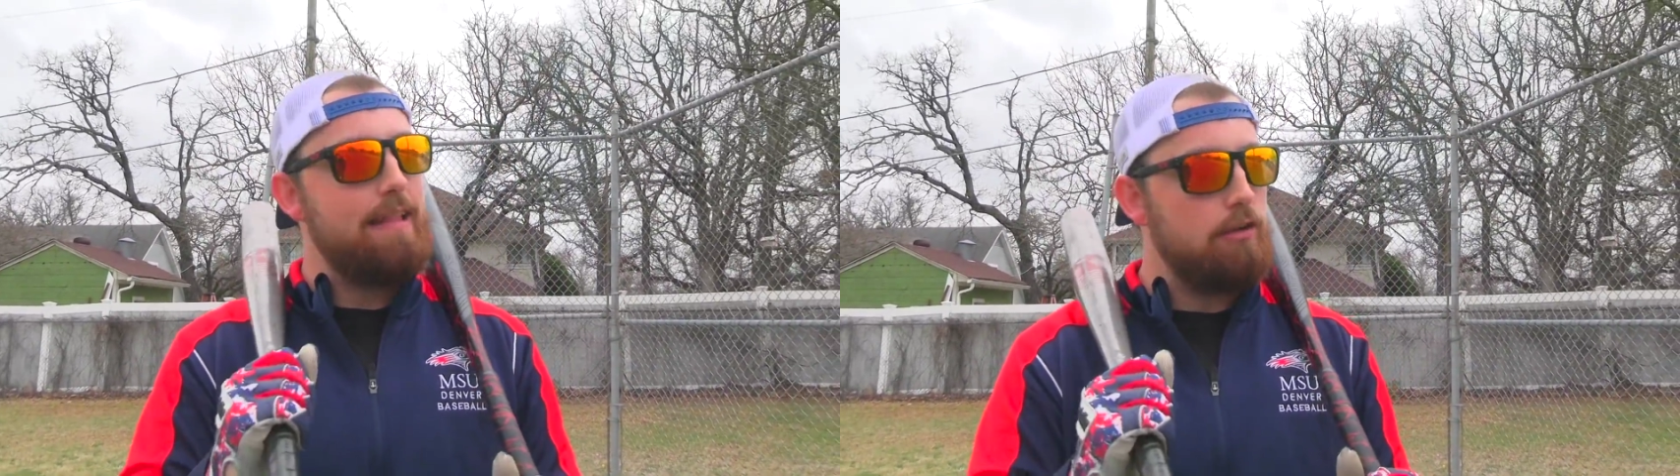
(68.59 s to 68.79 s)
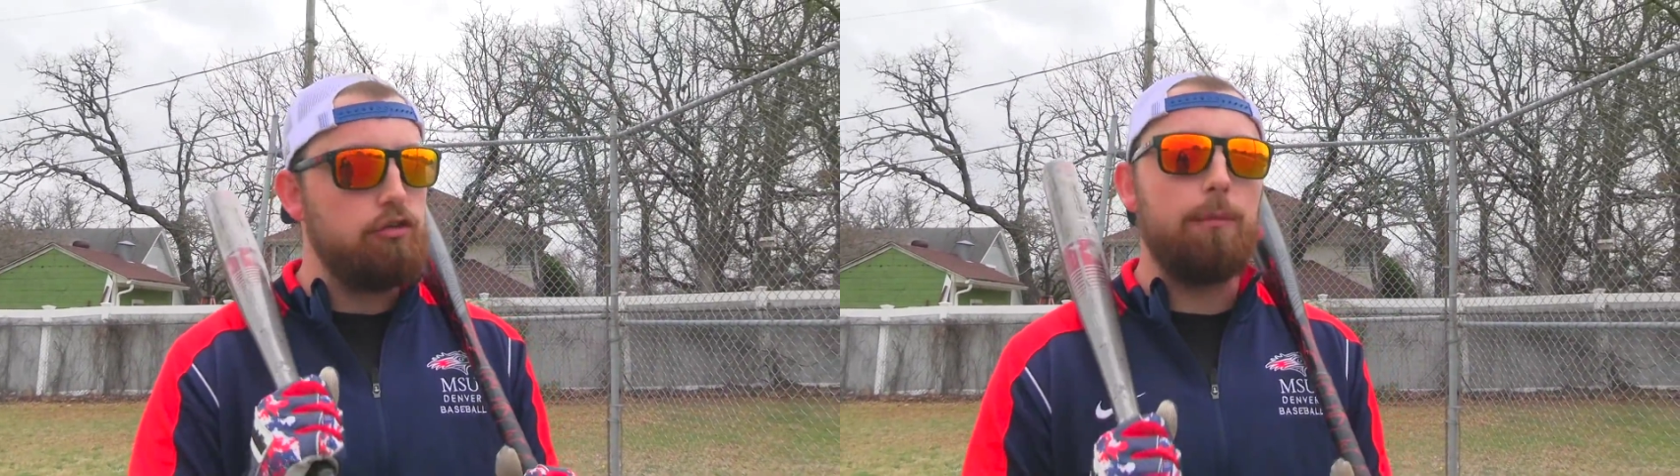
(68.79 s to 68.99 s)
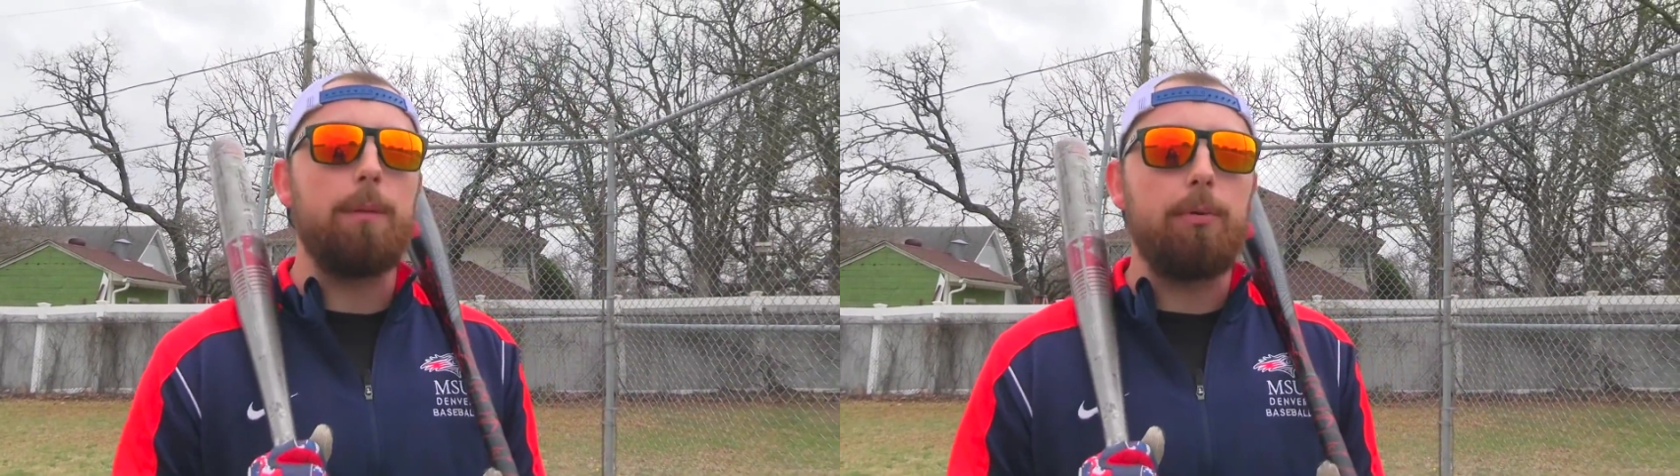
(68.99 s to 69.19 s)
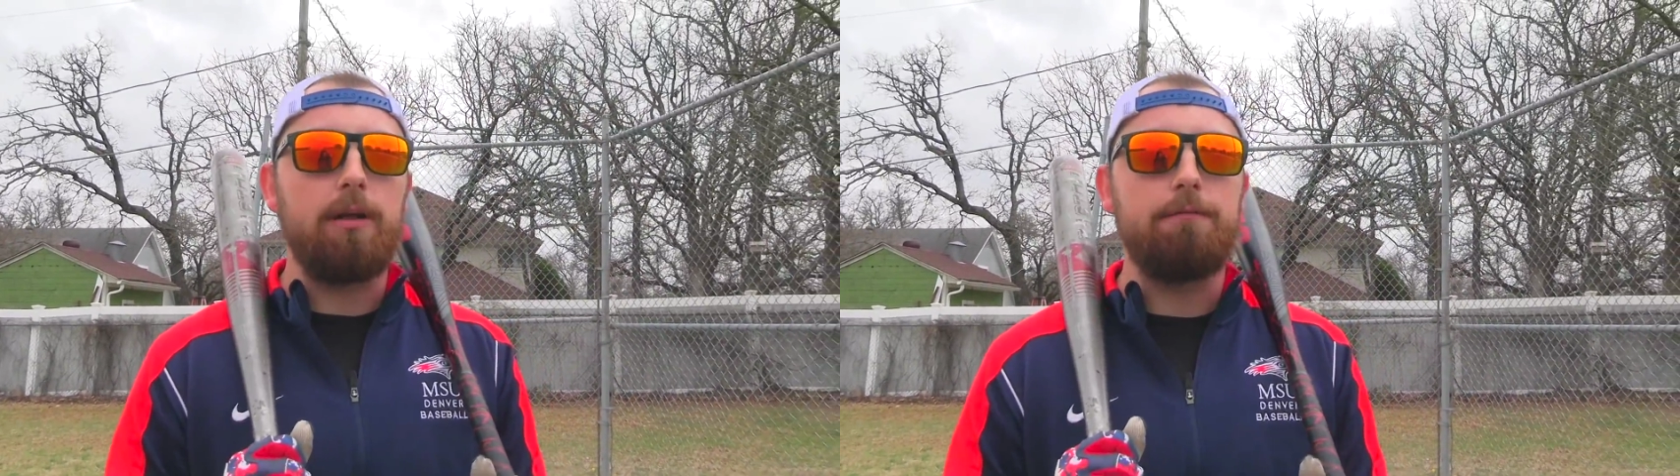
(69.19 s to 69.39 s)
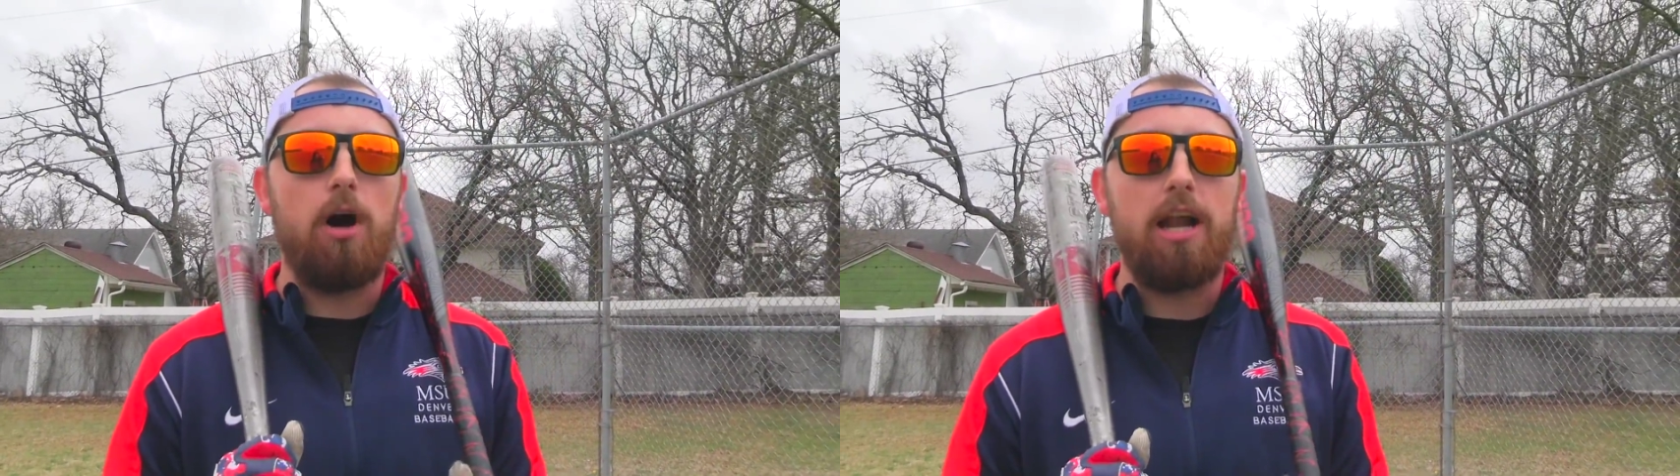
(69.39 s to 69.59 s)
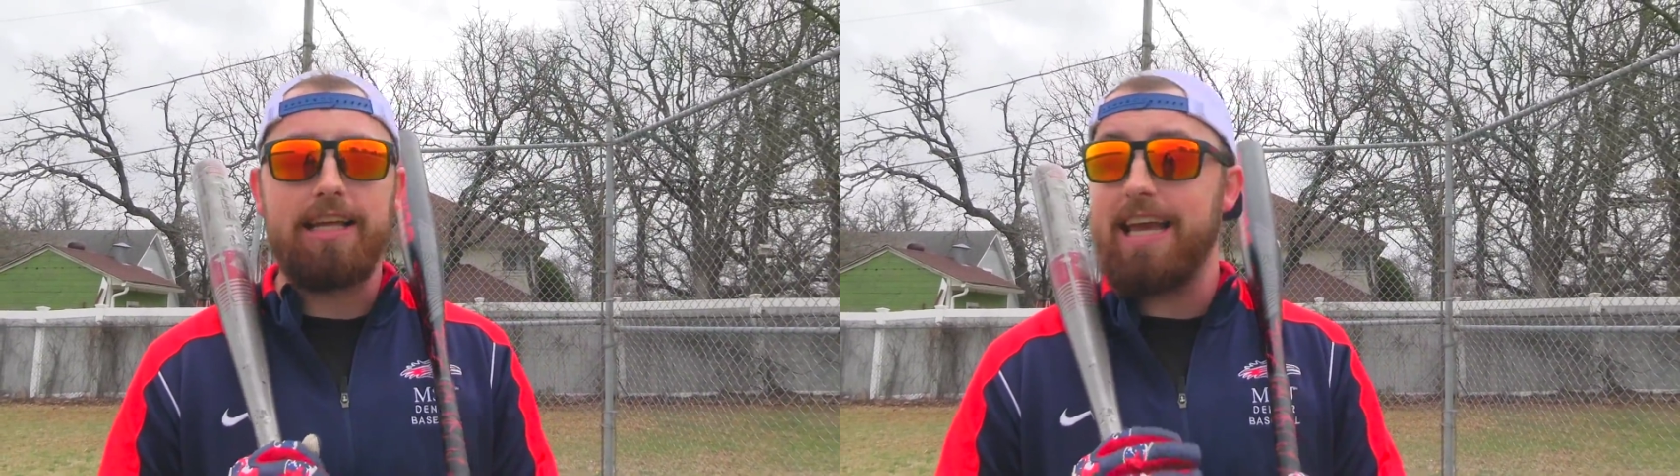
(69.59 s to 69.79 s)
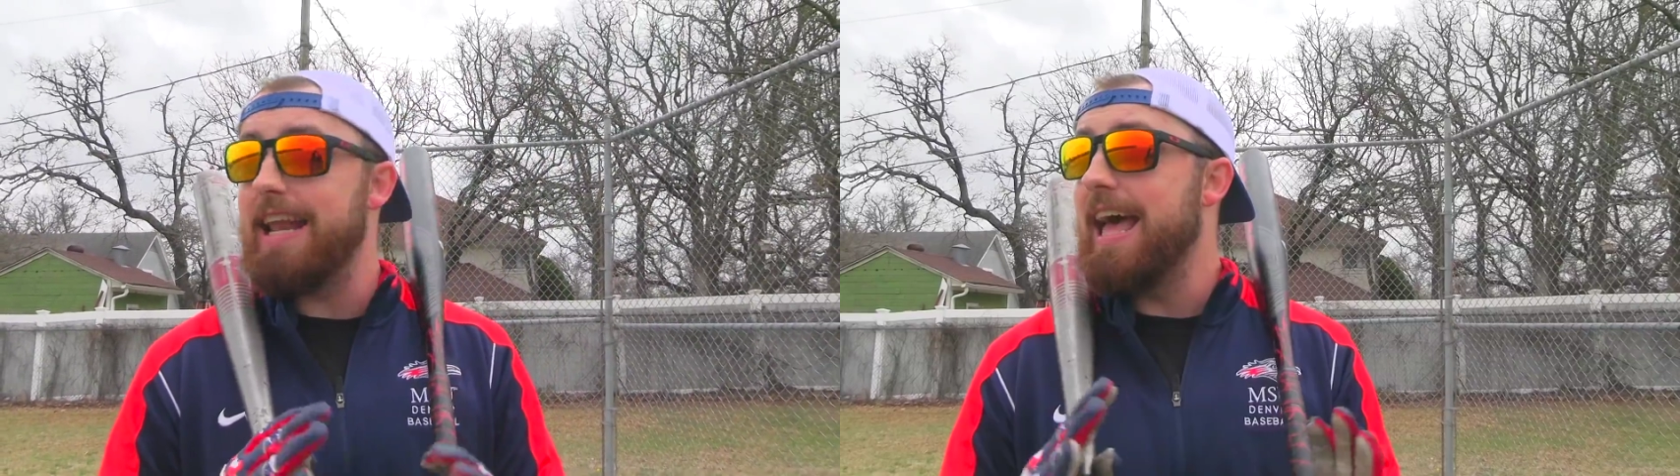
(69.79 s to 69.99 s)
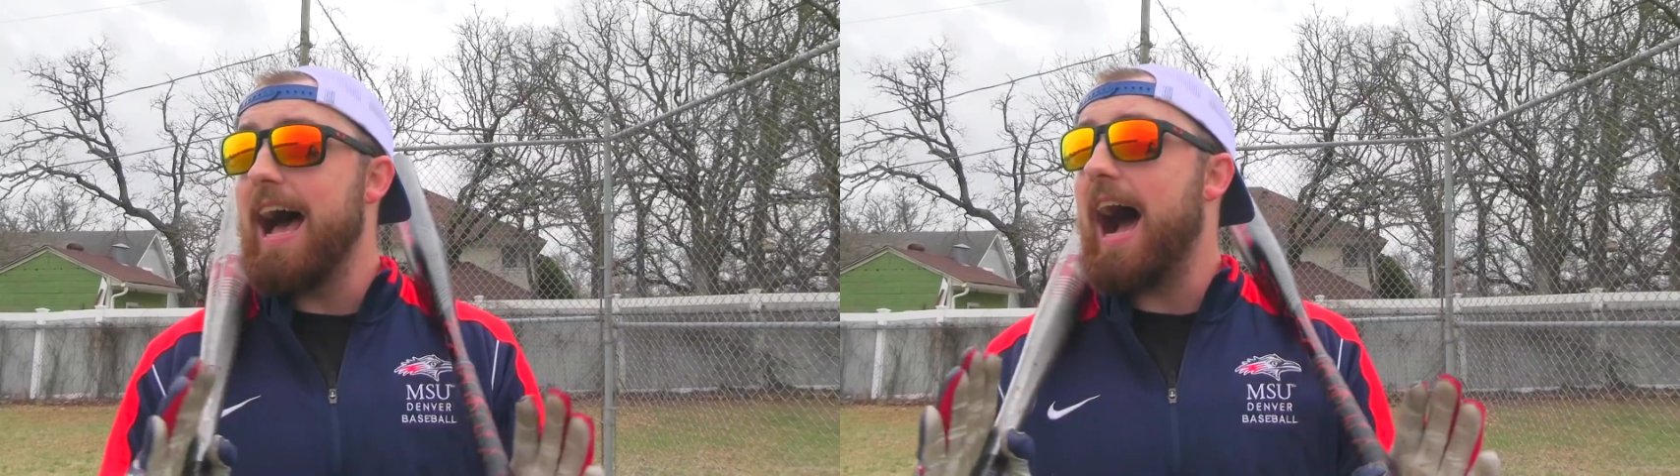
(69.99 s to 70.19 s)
This should be pretty fun. Again,